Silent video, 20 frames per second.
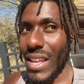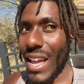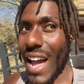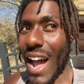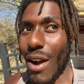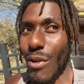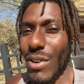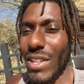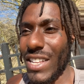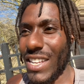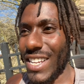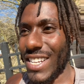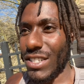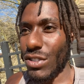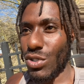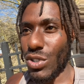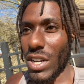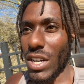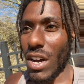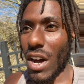I really didn't
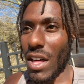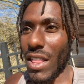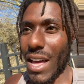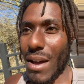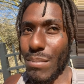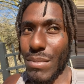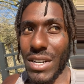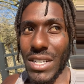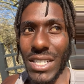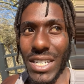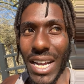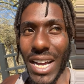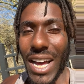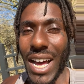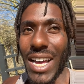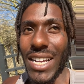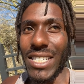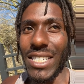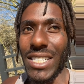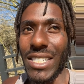drink all that much.
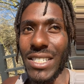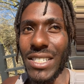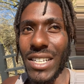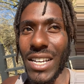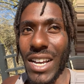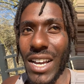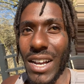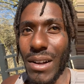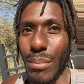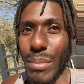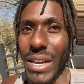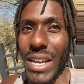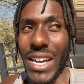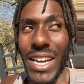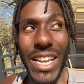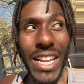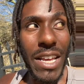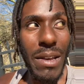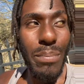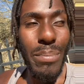I just, being
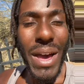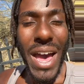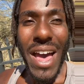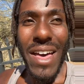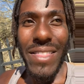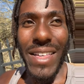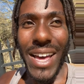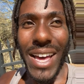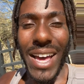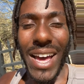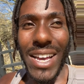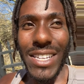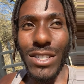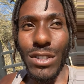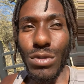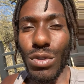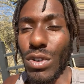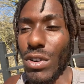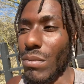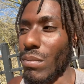an empath, I
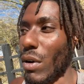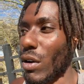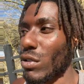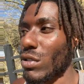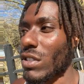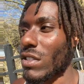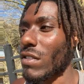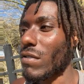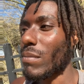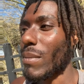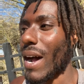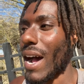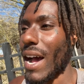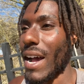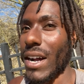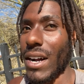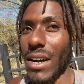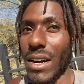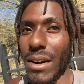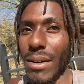stored most of
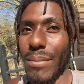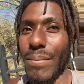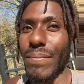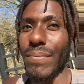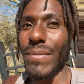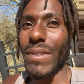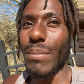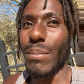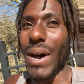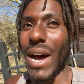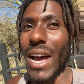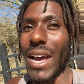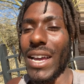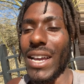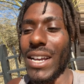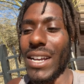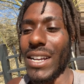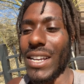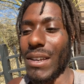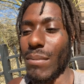my
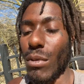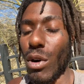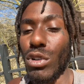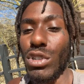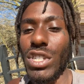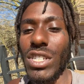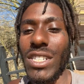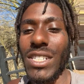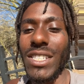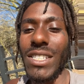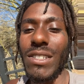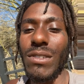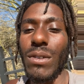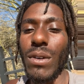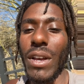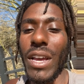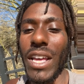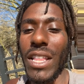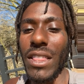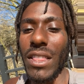my emotions
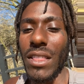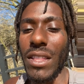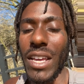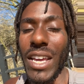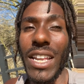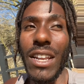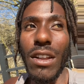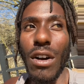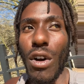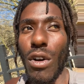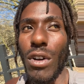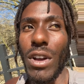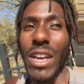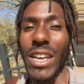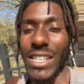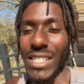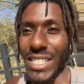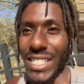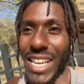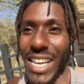in
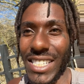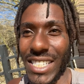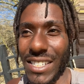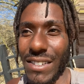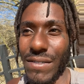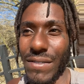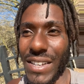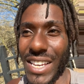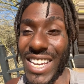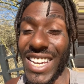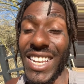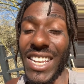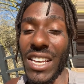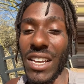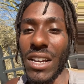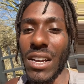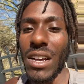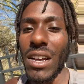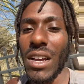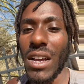excessive
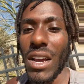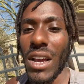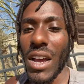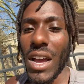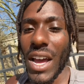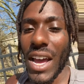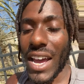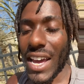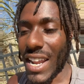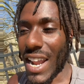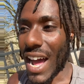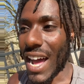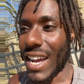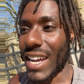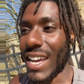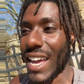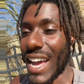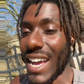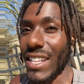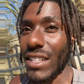eating, and I
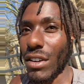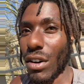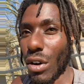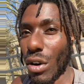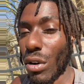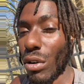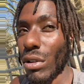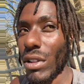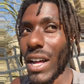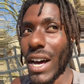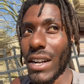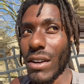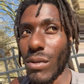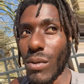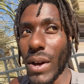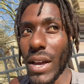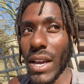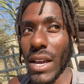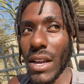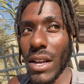gained a whole lot of
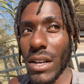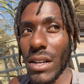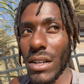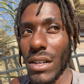weight.